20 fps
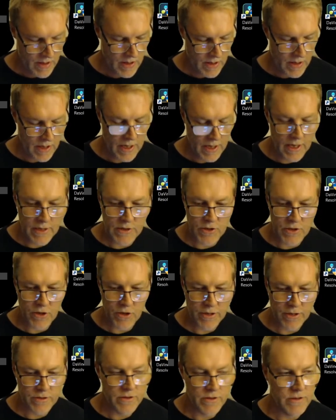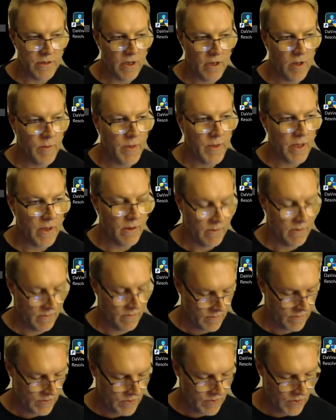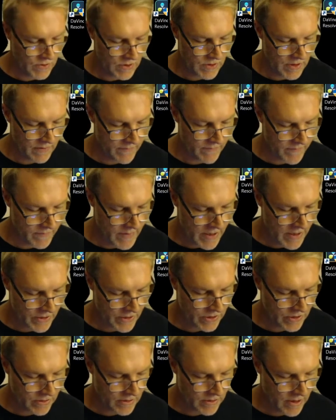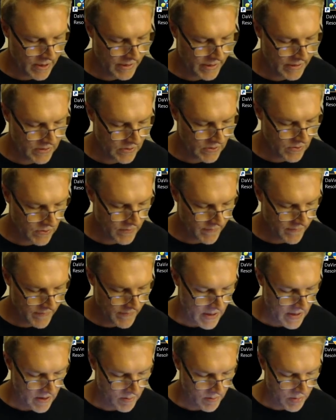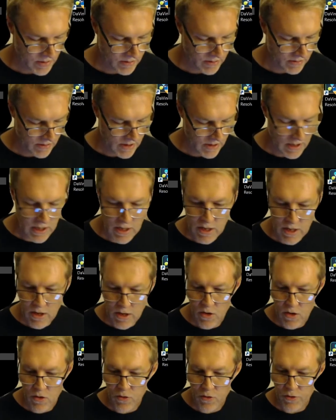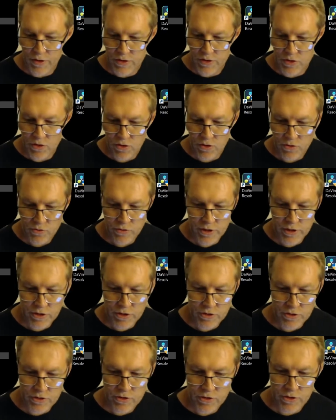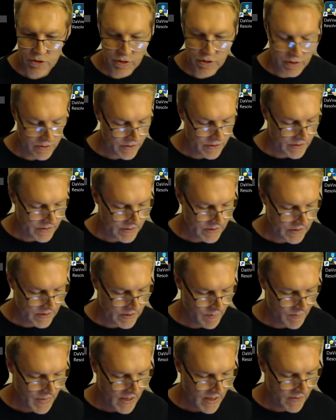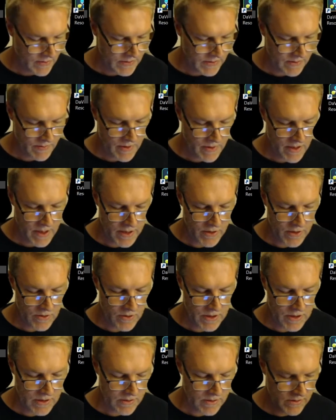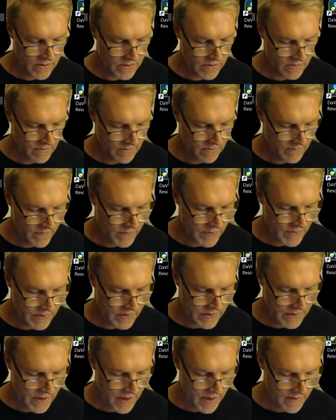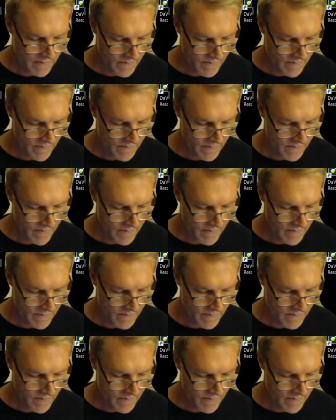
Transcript: it's going to tell me certain information like it's not available or it's not registered. This is the power supply unit for the same